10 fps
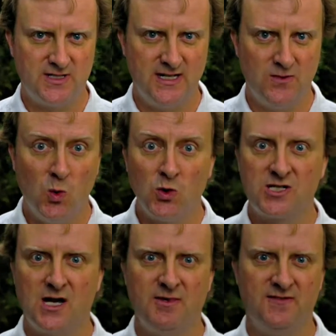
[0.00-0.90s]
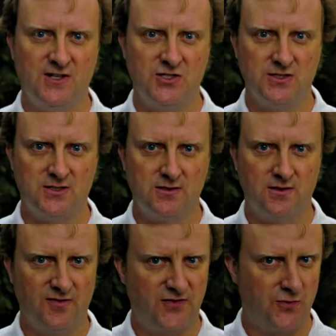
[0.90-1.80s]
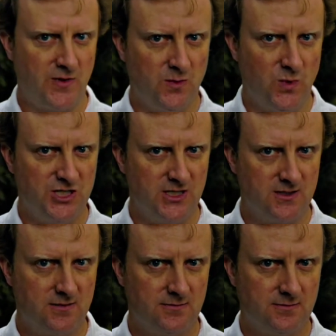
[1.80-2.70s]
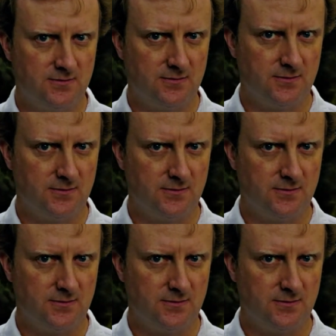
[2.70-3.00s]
the wartime adventures of three witches. Faye